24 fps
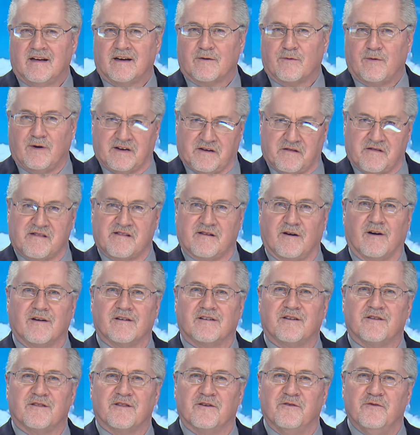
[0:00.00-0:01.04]
Quite a start
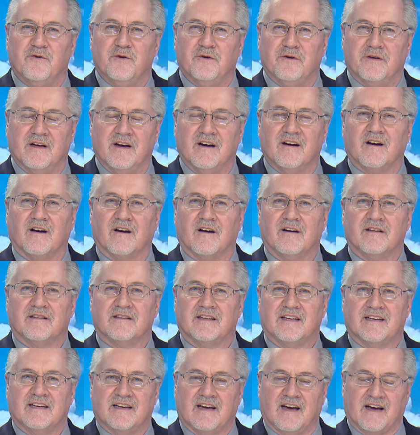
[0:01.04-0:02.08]
to the new year on
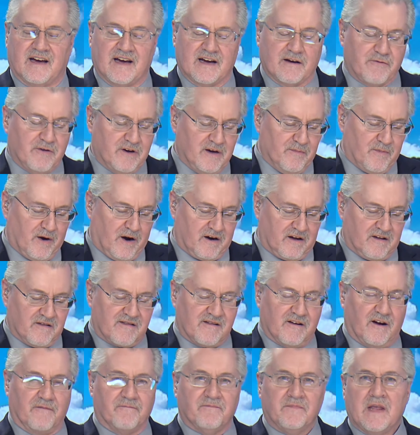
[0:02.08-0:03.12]
the equity markets
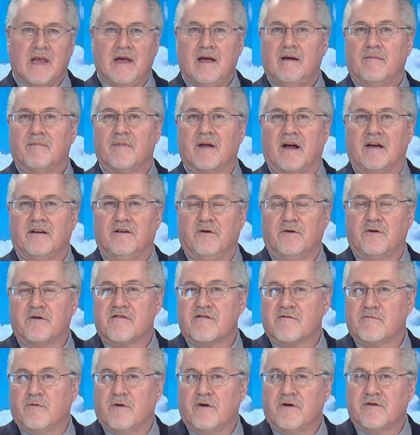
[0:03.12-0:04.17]
there. But I
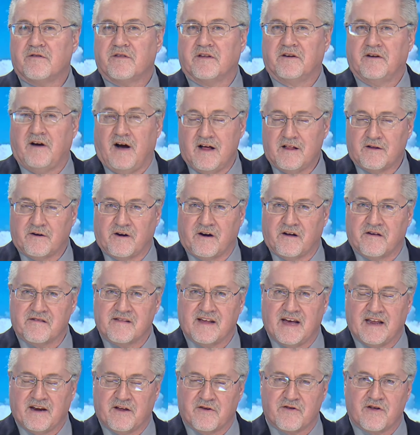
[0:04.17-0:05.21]
noticed where the dollar has
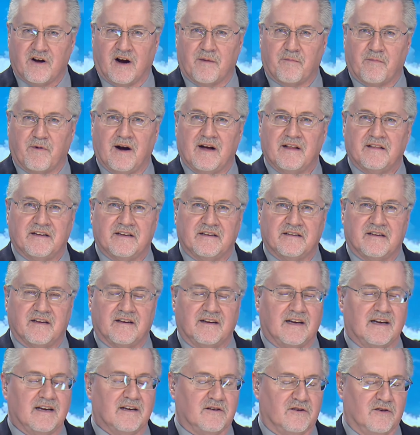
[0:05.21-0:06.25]
had a sharp rally
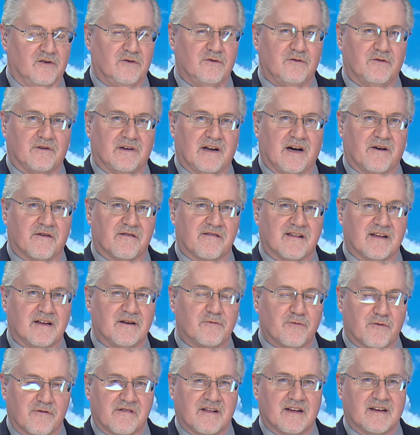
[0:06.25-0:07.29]
today, too. Now, it's
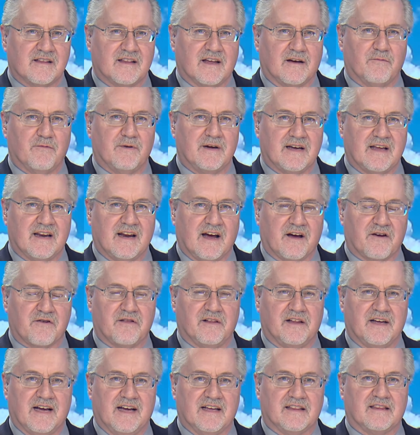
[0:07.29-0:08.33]
interesting that we can
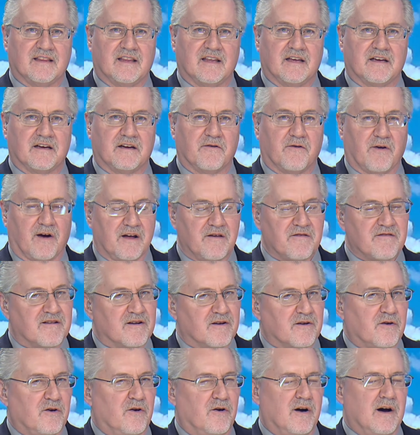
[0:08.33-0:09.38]
actually get the grains to
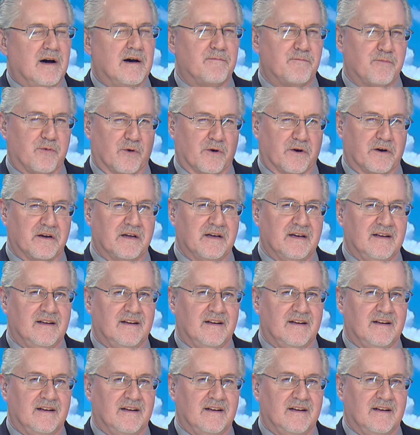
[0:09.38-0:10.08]
go upward.